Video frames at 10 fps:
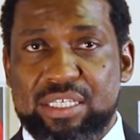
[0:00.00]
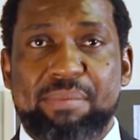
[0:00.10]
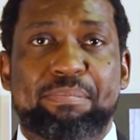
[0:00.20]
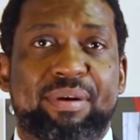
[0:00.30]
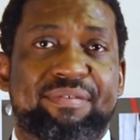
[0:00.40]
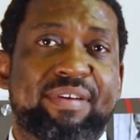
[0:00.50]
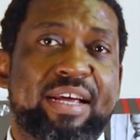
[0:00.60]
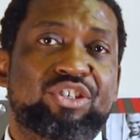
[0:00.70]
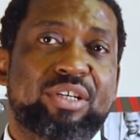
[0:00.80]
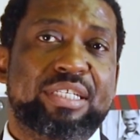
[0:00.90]
Deep
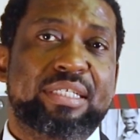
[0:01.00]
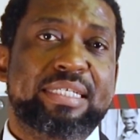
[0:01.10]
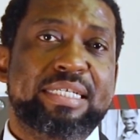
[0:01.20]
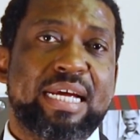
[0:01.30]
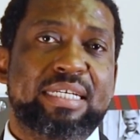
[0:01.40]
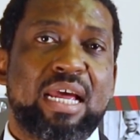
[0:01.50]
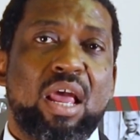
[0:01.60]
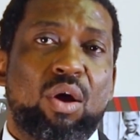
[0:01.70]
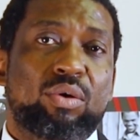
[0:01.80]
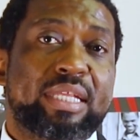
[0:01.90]
reflection is needed
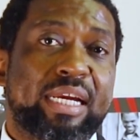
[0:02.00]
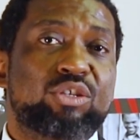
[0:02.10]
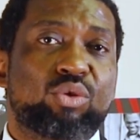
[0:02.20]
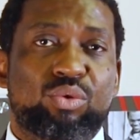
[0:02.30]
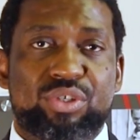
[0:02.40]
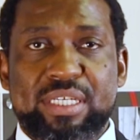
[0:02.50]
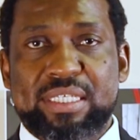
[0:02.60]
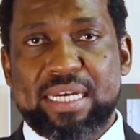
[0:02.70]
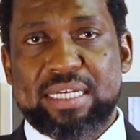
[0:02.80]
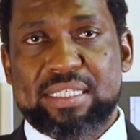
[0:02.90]
on the
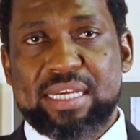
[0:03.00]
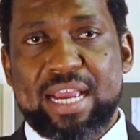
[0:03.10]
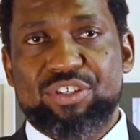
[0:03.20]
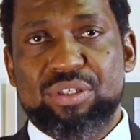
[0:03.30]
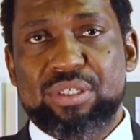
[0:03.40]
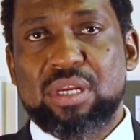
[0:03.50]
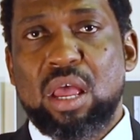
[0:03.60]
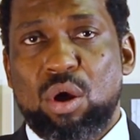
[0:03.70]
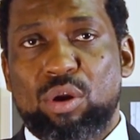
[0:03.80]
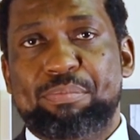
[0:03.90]
resolutions and discussions
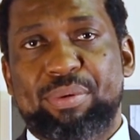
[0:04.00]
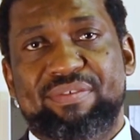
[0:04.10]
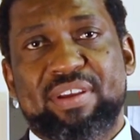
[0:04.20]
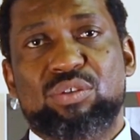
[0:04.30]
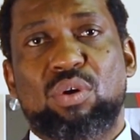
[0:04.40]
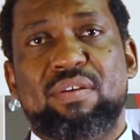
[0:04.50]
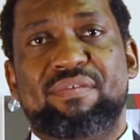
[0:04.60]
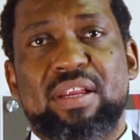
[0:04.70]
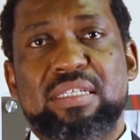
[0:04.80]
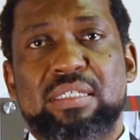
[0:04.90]
on previous
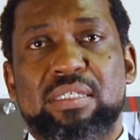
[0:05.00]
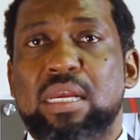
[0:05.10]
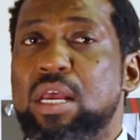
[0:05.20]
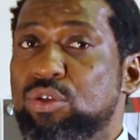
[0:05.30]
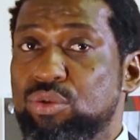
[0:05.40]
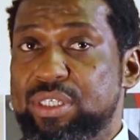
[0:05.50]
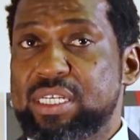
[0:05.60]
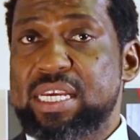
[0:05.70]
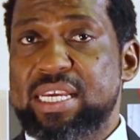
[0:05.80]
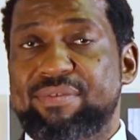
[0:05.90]
conferences to
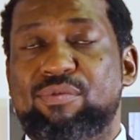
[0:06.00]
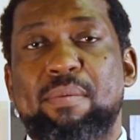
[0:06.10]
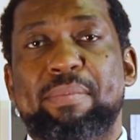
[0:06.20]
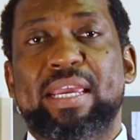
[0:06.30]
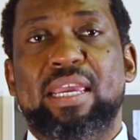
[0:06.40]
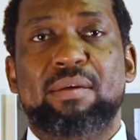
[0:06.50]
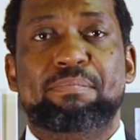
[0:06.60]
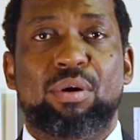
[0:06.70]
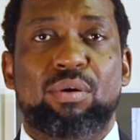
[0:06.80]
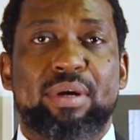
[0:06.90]
see if we're making
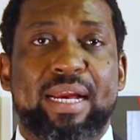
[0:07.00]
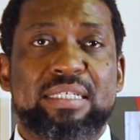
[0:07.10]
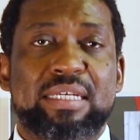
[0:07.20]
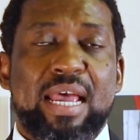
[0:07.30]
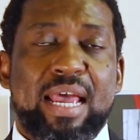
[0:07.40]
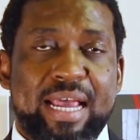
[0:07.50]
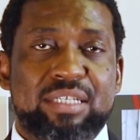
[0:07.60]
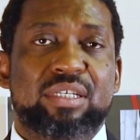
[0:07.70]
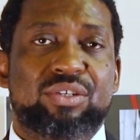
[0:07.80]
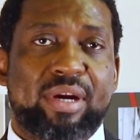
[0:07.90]
progress
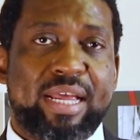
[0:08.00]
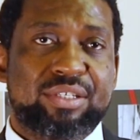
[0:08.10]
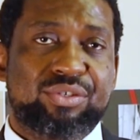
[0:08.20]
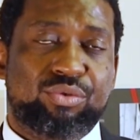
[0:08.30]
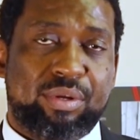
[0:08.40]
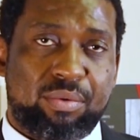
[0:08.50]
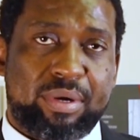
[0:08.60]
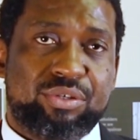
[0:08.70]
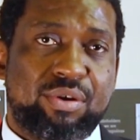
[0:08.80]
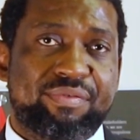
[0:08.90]
as it relates to the
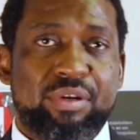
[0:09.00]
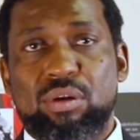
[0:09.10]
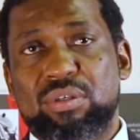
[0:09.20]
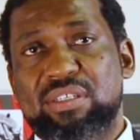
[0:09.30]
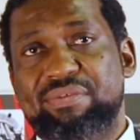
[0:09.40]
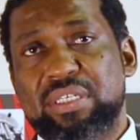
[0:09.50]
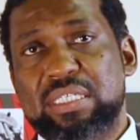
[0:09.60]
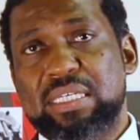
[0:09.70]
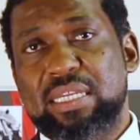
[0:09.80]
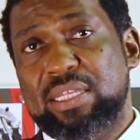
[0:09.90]
question of
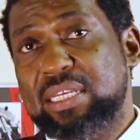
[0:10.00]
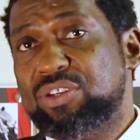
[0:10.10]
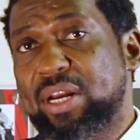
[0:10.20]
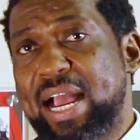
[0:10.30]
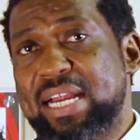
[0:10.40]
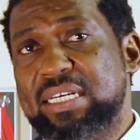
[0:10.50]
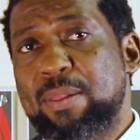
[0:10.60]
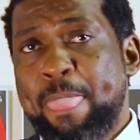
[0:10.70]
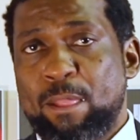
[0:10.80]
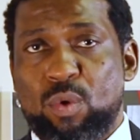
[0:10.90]
inclusivity. In this regard,
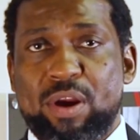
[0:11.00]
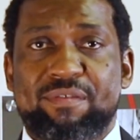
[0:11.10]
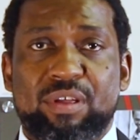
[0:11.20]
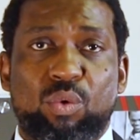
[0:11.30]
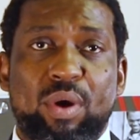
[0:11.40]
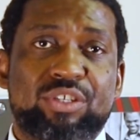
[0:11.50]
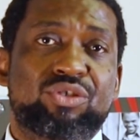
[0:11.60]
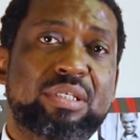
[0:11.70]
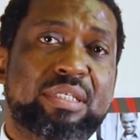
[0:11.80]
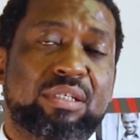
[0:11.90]
one of the
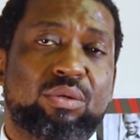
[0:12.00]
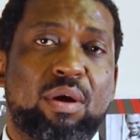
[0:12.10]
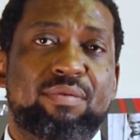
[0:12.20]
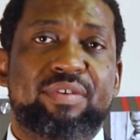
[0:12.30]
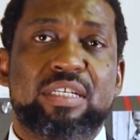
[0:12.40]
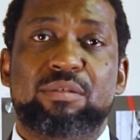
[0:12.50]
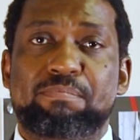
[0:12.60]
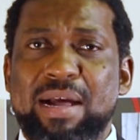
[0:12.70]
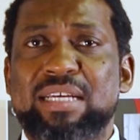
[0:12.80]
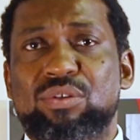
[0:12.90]
questions this conference
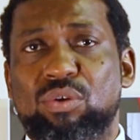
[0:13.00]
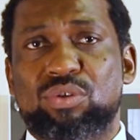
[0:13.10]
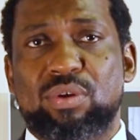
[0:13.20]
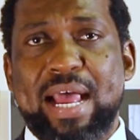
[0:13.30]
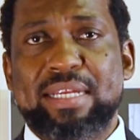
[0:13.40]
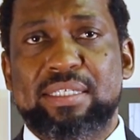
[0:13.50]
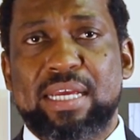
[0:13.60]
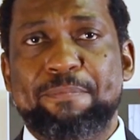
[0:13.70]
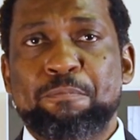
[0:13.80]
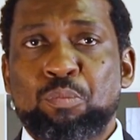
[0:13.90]
must also
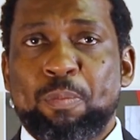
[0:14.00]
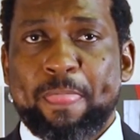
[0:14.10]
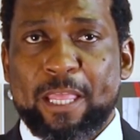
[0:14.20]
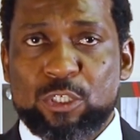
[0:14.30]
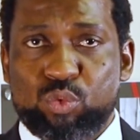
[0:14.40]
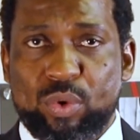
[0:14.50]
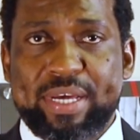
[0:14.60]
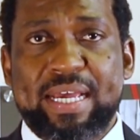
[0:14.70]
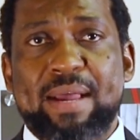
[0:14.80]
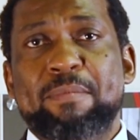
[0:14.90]
answer is
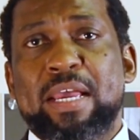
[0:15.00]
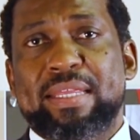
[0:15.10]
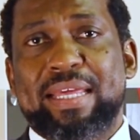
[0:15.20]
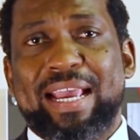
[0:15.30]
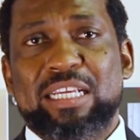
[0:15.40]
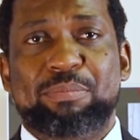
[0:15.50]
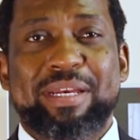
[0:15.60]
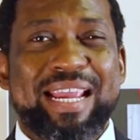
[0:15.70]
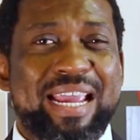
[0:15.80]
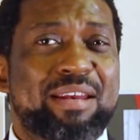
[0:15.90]
whether there has
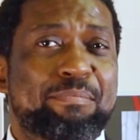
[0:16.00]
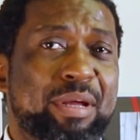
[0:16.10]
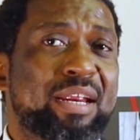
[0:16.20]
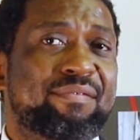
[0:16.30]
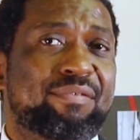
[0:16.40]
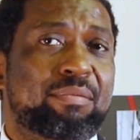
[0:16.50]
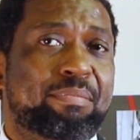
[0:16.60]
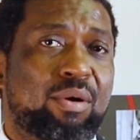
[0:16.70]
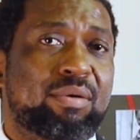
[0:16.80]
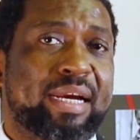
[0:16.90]
been any meaningful
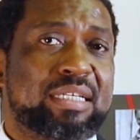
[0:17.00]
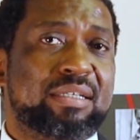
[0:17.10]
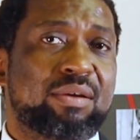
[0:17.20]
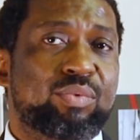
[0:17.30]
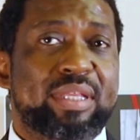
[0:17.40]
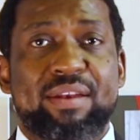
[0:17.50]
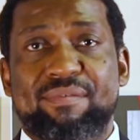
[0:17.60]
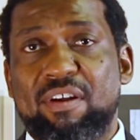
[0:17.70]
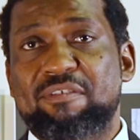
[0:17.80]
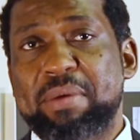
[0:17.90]
progress with the
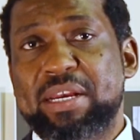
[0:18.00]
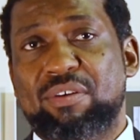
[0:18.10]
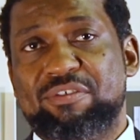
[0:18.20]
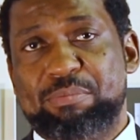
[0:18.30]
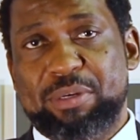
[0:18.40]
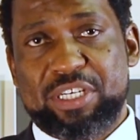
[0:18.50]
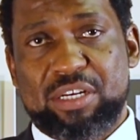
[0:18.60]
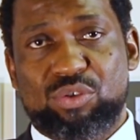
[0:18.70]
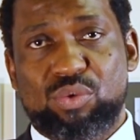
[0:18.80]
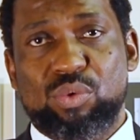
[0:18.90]
involvement of special
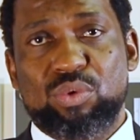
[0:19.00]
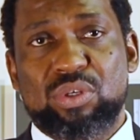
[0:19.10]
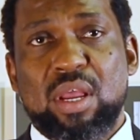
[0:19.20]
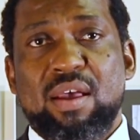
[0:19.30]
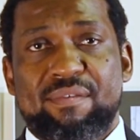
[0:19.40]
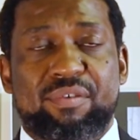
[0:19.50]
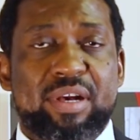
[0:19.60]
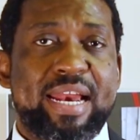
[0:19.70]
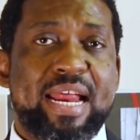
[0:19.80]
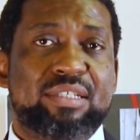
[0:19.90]
schools for
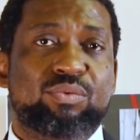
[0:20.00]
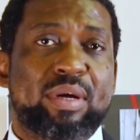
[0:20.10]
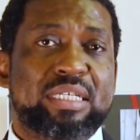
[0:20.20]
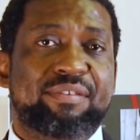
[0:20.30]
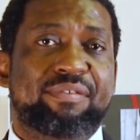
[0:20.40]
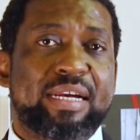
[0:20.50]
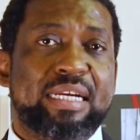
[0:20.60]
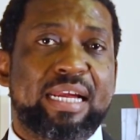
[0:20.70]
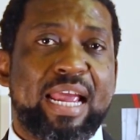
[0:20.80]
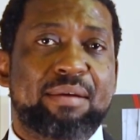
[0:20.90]
learners who are
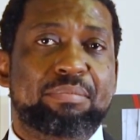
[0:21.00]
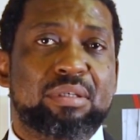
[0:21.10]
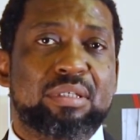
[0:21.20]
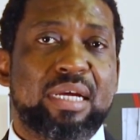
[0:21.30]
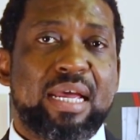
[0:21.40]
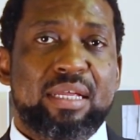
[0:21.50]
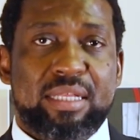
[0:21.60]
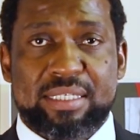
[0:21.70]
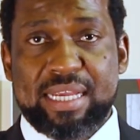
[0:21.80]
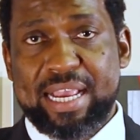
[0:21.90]
differently abled.
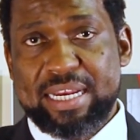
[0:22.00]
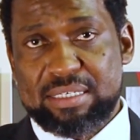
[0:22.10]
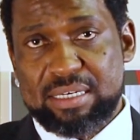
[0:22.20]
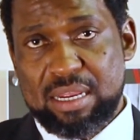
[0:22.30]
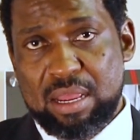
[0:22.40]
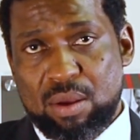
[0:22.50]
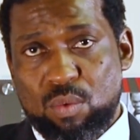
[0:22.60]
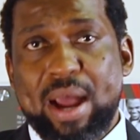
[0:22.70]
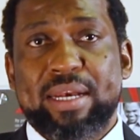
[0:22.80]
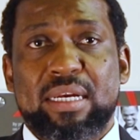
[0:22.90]
The second
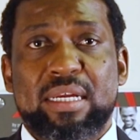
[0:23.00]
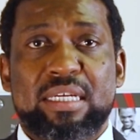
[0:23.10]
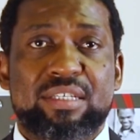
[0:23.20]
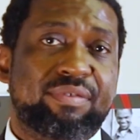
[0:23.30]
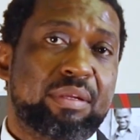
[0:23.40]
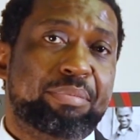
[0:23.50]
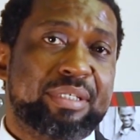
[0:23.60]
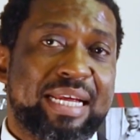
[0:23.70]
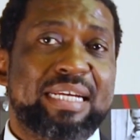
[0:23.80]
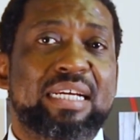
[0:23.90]
one is for the
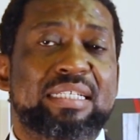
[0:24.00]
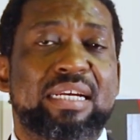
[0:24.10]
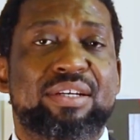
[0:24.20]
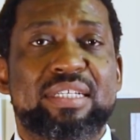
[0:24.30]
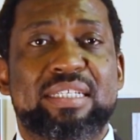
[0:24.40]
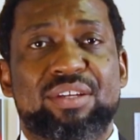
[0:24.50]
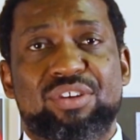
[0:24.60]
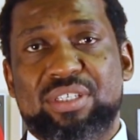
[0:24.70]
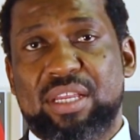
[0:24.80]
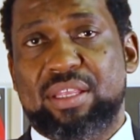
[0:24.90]
presenters and
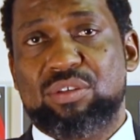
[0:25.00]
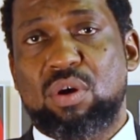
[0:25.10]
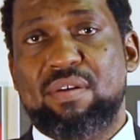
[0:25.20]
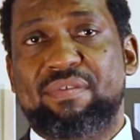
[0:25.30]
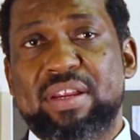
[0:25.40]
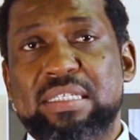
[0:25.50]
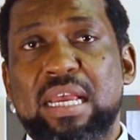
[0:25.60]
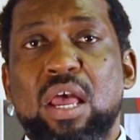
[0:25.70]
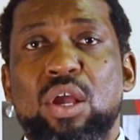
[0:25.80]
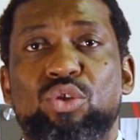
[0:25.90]
researchers at this conference
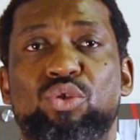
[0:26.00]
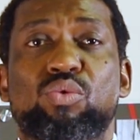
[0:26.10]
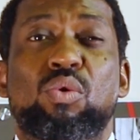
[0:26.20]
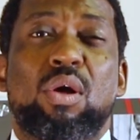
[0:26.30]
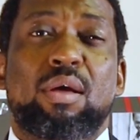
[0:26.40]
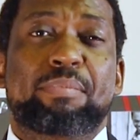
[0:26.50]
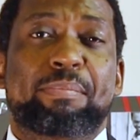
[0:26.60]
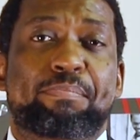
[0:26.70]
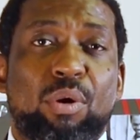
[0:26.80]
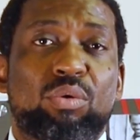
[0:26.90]
to be
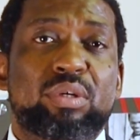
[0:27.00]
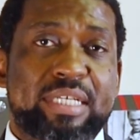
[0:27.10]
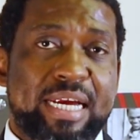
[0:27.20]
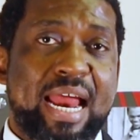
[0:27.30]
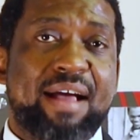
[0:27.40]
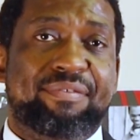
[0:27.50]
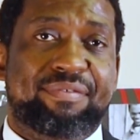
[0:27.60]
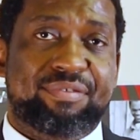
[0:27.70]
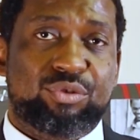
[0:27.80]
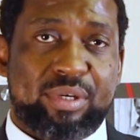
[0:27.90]
bold
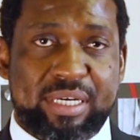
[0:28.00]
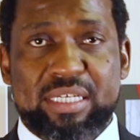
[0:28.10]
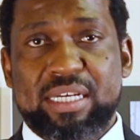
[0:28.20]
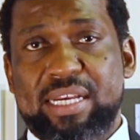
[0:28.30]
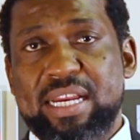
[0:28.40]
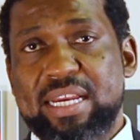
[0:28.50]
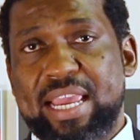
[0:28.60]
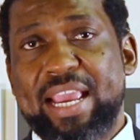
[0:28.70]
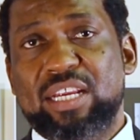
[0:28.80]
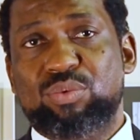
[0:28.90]
enough to critically
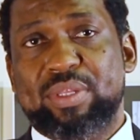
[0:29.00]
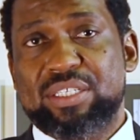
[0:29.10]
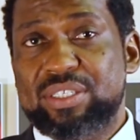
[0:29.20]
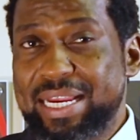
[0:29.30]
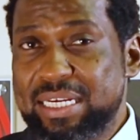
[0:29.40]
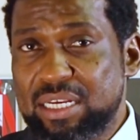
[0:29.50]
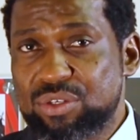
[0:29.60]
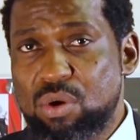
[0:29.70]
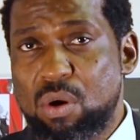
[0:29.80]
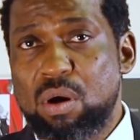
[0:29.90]
engage with the status
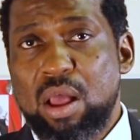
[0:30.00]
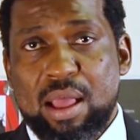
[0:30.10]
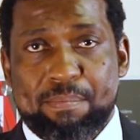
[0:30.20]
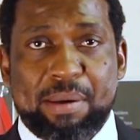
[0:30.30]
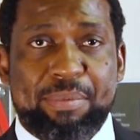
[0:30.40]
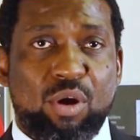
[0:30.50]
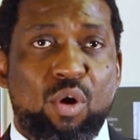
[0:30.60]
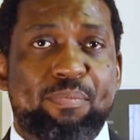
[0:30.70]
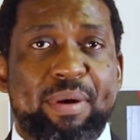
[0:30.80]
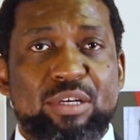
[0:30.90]
quo by being
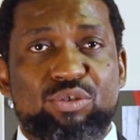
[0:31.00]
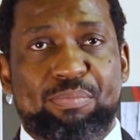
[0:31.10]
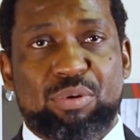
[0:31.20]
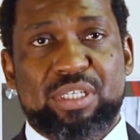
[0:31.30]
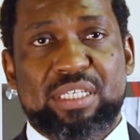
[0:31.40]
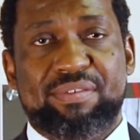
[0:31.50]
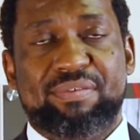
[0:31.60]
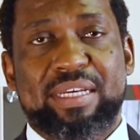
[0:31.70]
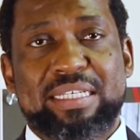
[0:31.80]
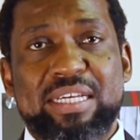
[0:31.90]
open to positive
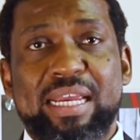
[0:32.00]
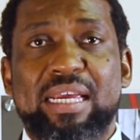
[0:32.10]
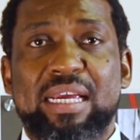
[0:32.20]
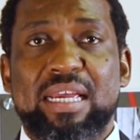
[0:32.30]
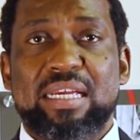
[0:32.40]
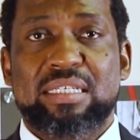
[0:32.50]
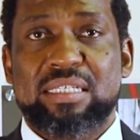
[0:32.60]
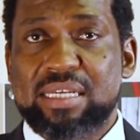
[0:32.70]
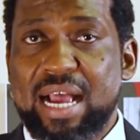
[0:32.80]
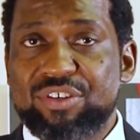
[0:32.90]
critique,
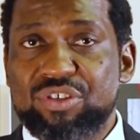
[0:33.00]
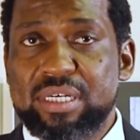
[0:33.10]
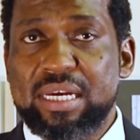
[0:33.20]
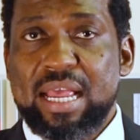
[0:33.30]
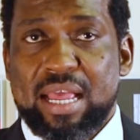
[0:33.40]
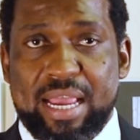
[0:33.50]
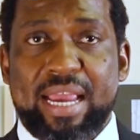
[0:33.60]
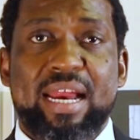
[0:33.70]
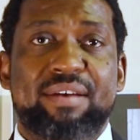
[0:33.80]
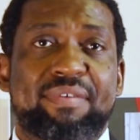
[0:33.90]
discussion,
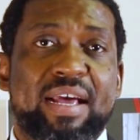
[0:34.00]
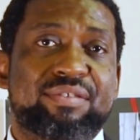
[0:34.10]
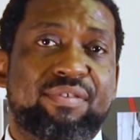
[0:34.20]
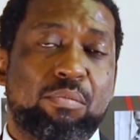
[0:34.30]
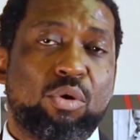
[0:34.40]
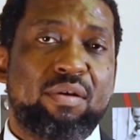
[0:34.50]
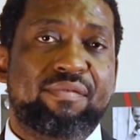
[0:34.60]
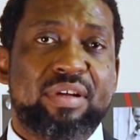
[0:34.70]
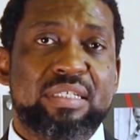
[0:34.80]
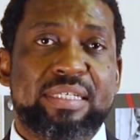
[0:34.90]
and advice from
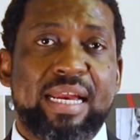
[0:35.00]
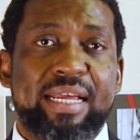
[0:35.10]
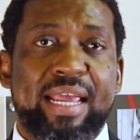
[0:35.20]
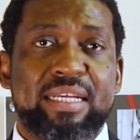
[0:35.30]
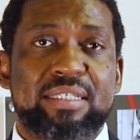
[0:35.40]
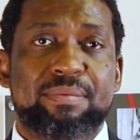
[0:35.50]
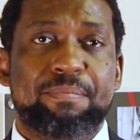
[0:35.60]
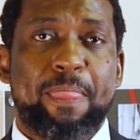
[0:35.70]
conference delegates.